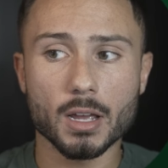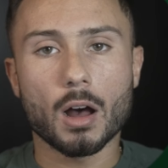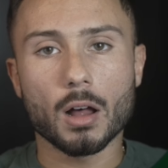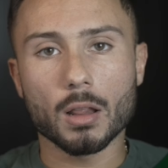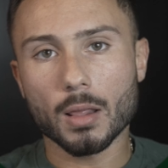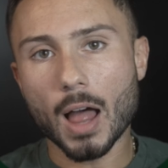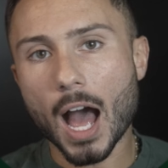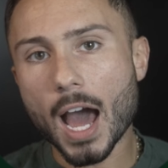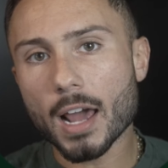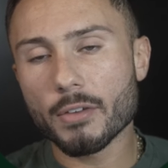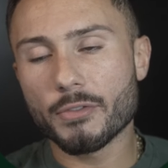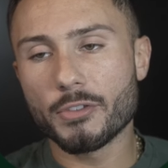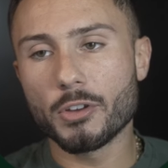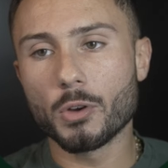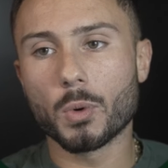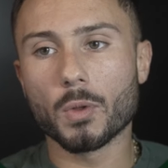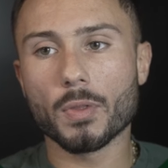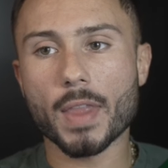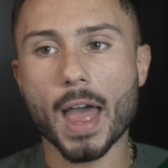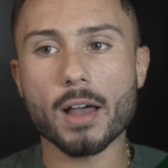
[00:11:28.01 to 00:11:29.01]
a lot of you
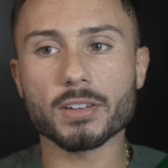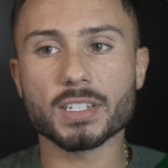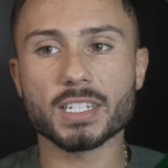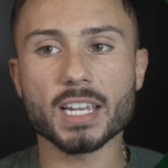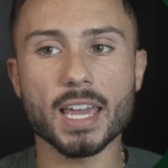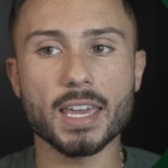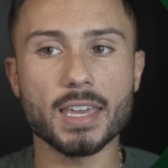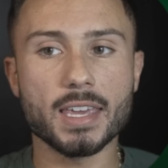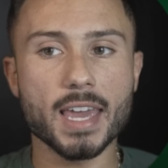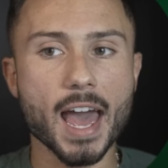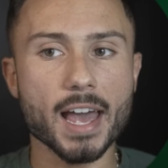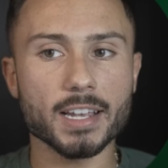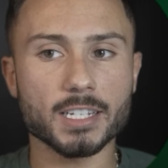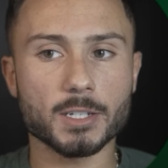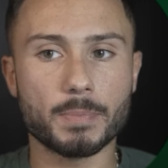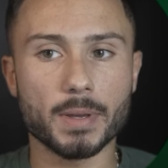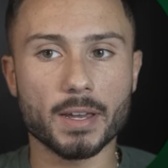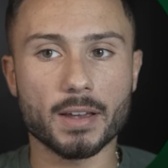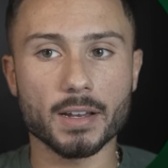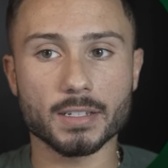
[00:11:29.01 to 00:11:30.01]
will now say
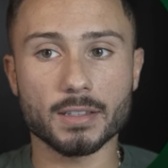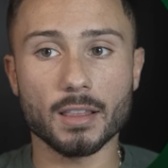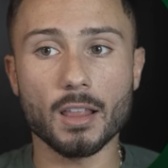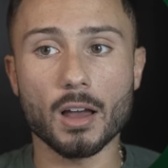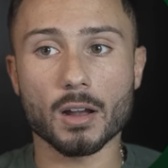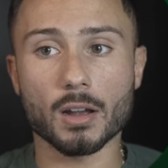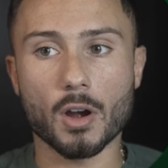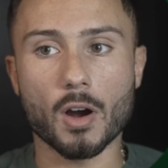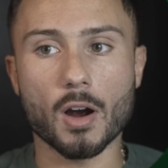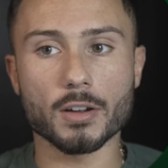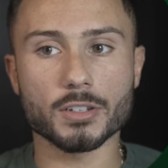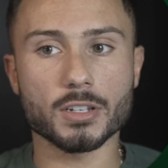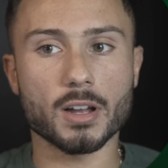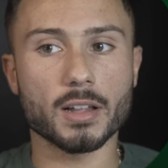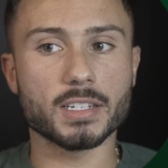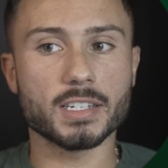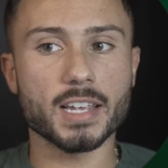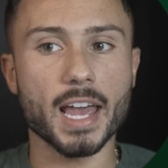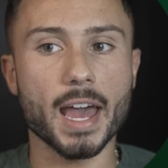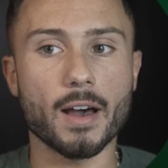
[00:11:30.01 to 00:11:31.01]
yes because look cars
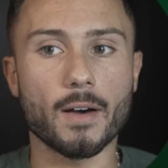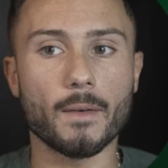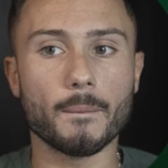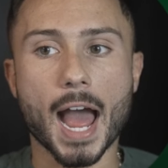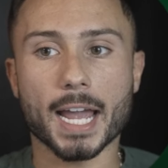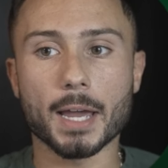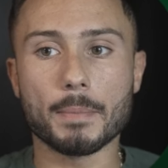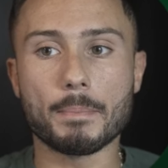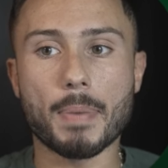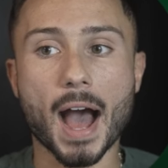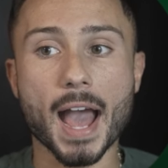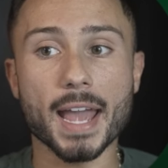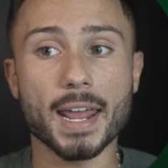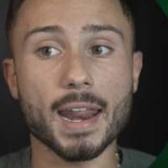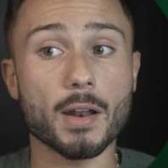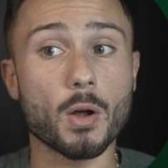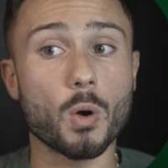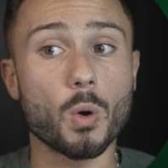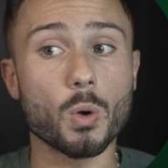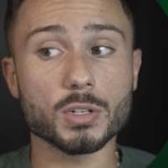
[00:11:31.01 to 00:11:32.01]
on sale i could buy it
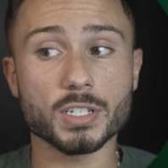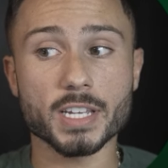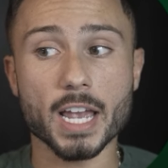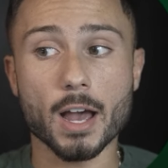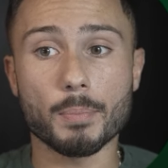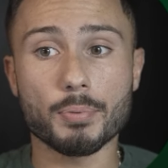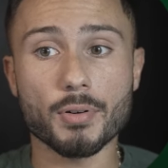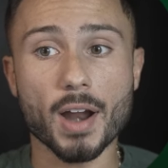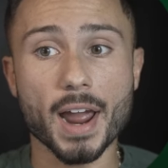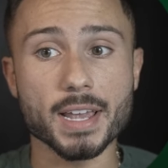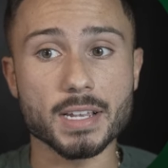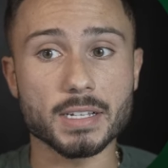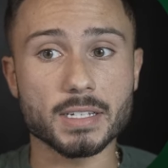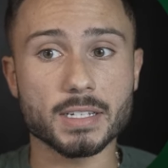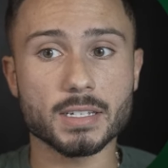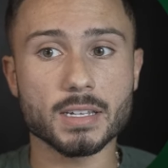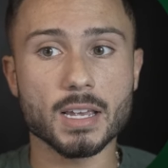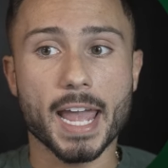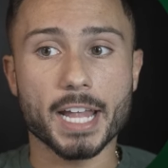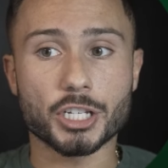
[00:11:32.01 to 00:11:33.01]
at a wholesale
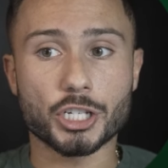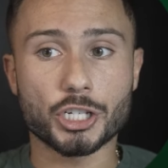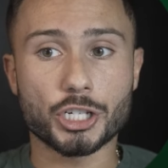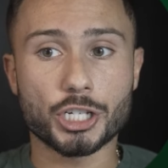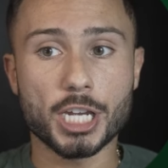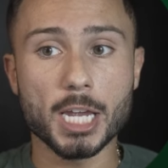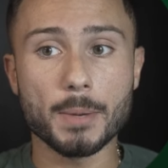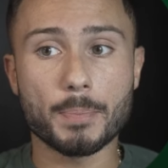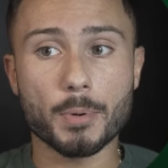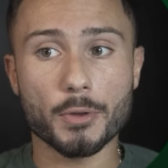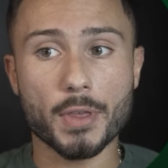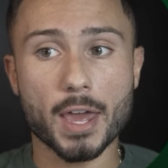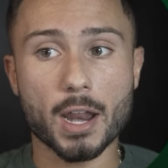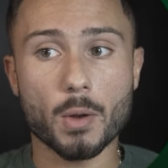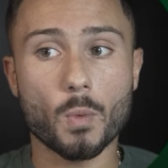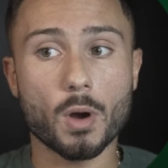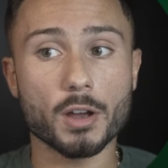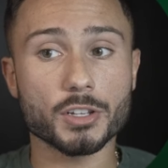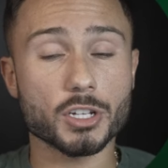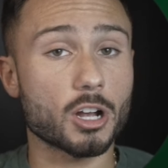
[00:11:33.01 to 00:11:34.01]
price it's cheaper than
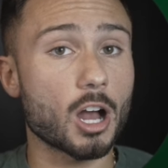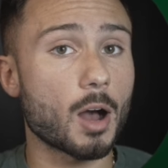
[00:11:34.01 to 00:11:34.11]
it was a